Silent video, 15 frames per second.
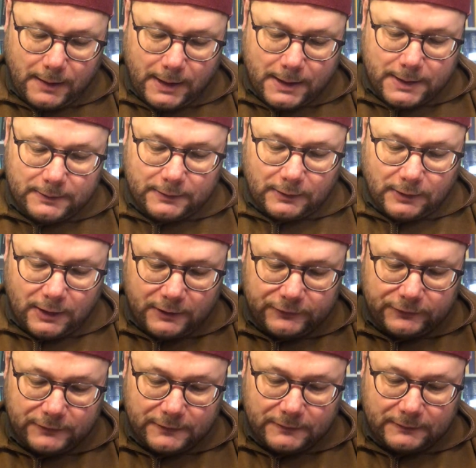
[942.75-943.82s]
And the
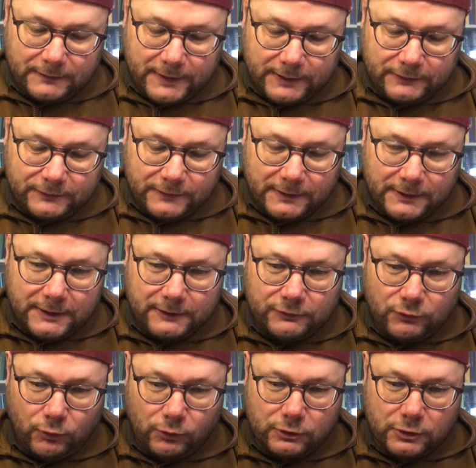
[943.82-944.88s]
last text in this
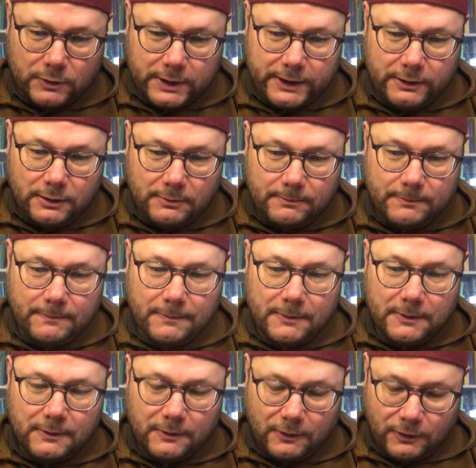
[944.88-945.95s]
whole curriculum
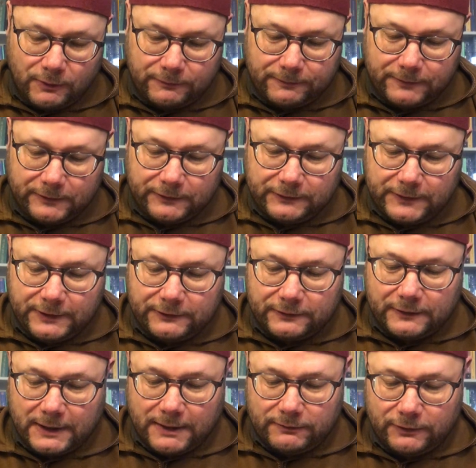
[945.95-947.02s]
of 6
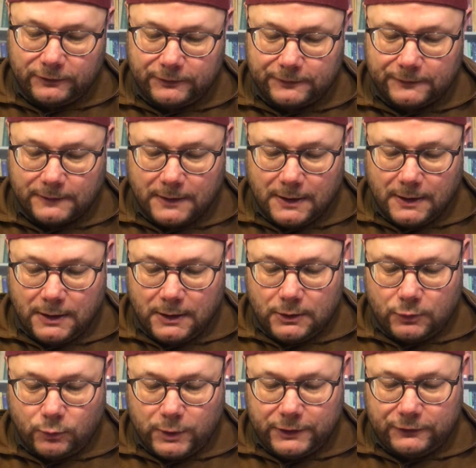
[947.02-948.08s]
levels,
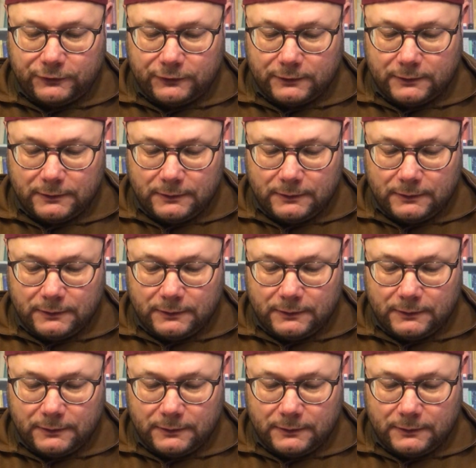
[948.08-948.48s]
which